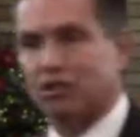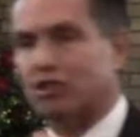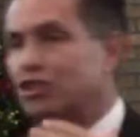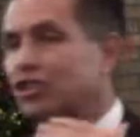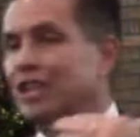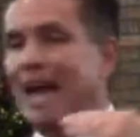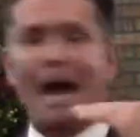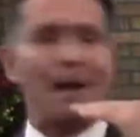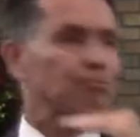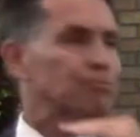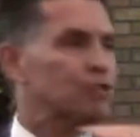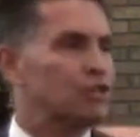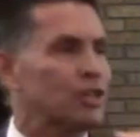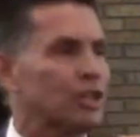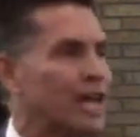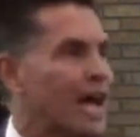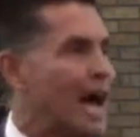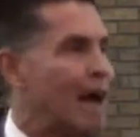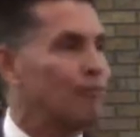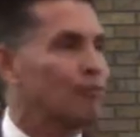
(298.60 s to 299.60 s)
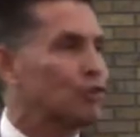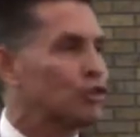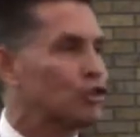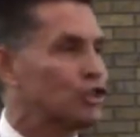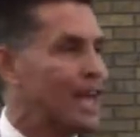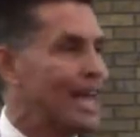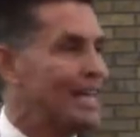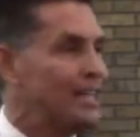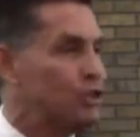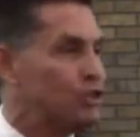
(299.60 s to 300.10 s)
stops the
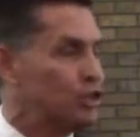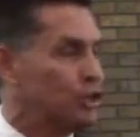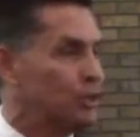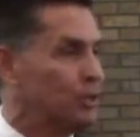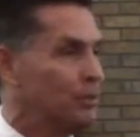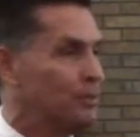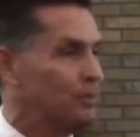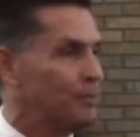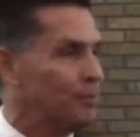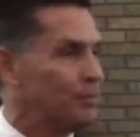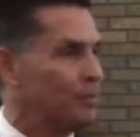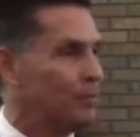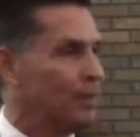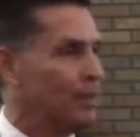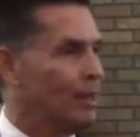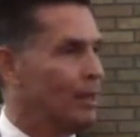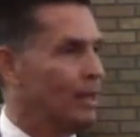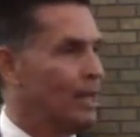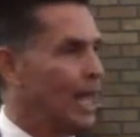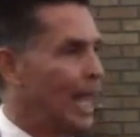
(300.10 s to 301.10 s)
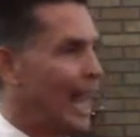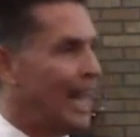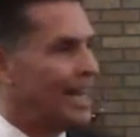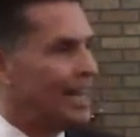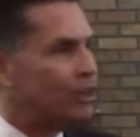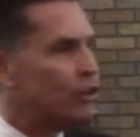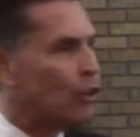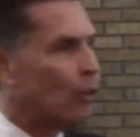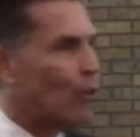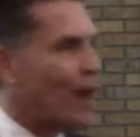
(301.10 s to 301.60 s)
conversation and he
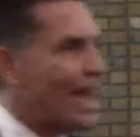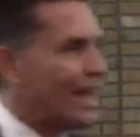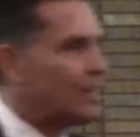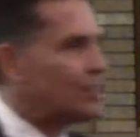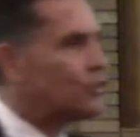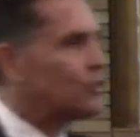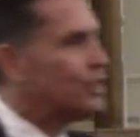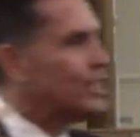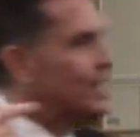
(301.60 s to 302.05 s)
directs the